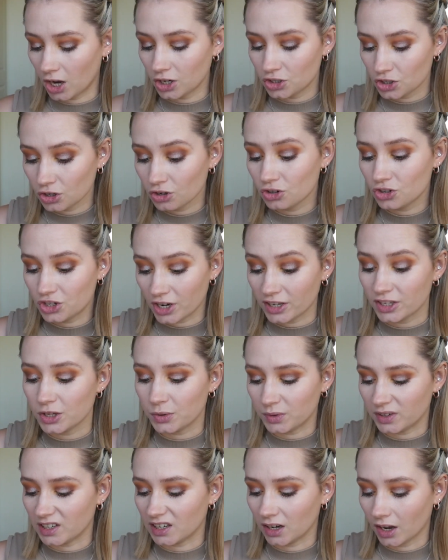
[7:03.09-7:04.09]
I do
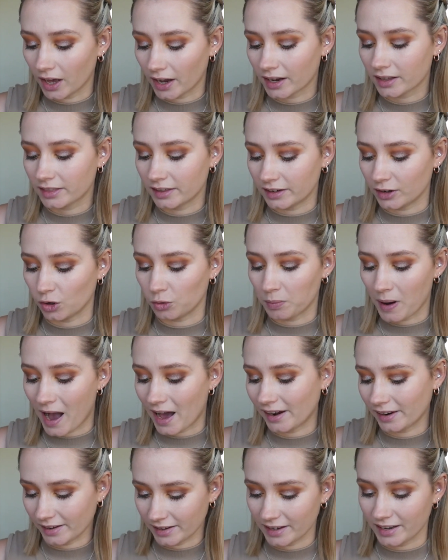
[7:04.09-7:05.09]
genuinely like the little
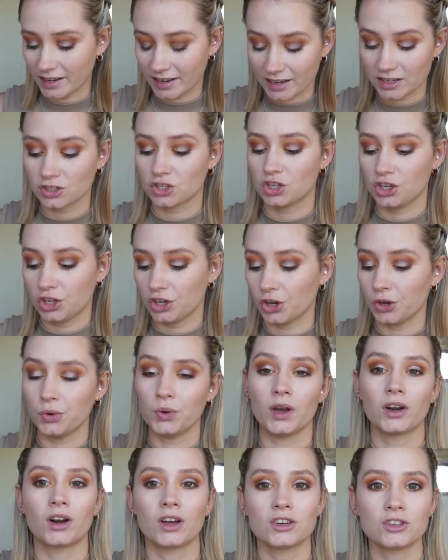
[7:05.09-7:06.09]
palette. It is
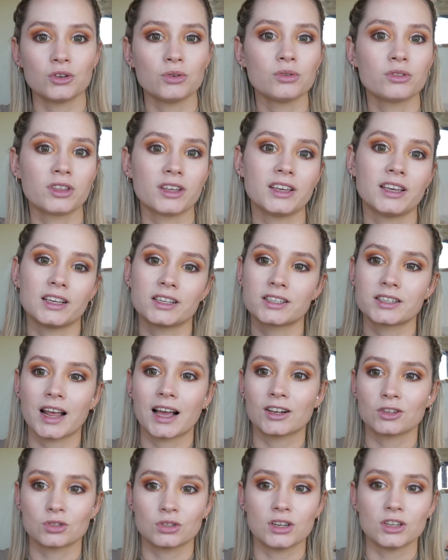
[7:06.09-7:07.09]
cute and I do think it
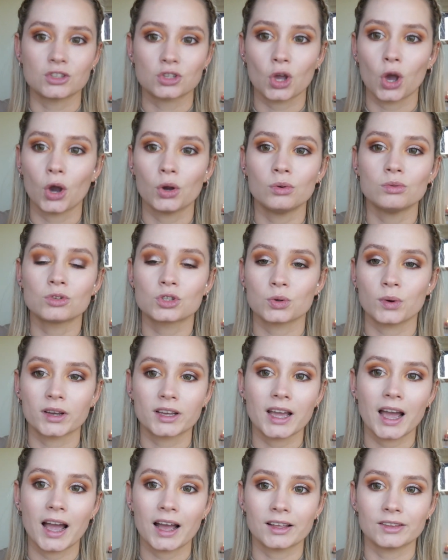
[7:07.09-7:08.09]
stands on its own so I
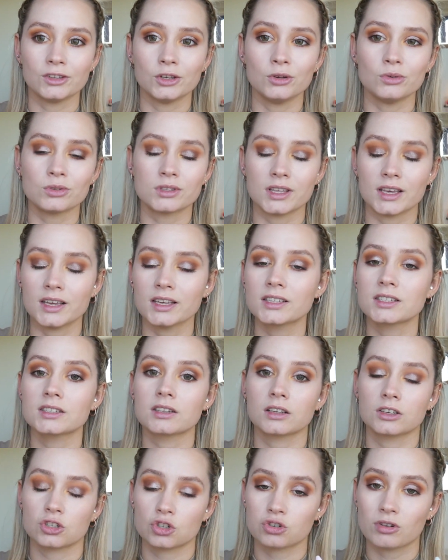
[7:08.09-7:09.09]
can use
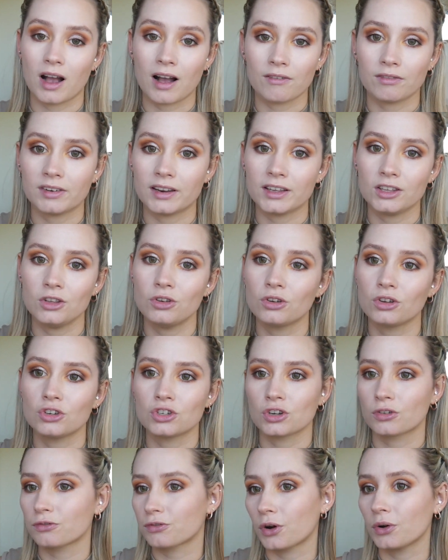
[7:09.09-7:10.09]
this travelling. You can
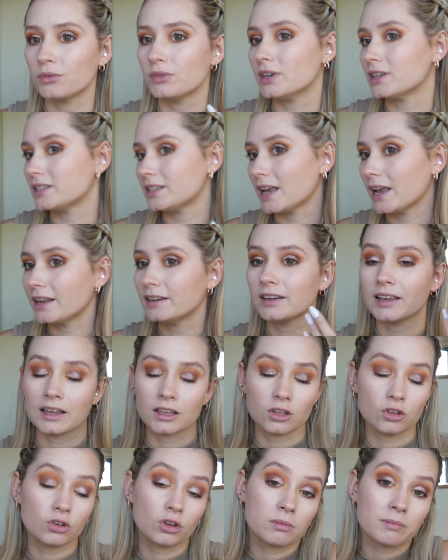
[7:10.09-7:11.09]
just throw this in.
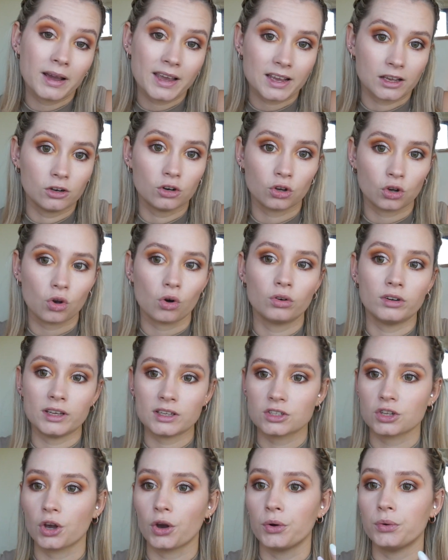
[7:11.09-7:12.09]
You can make a look on
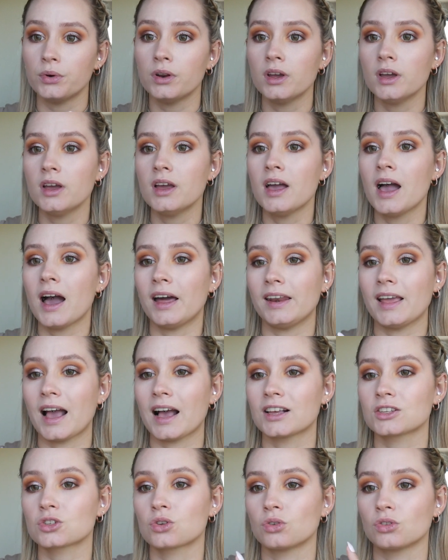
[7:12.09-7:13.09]
its own and it
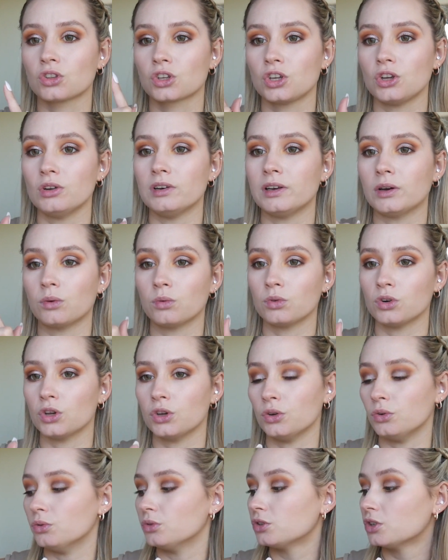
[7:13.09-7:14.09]
has got the cute little
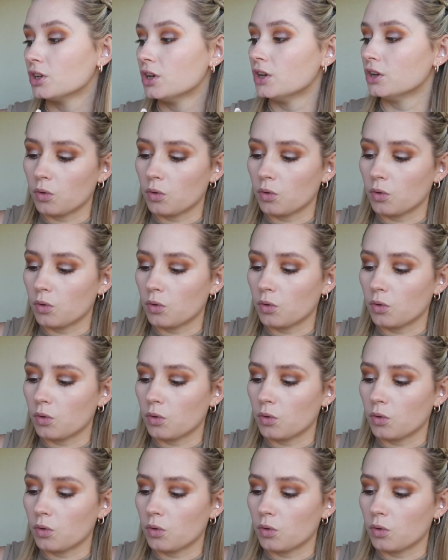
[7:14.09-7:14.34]
nudes.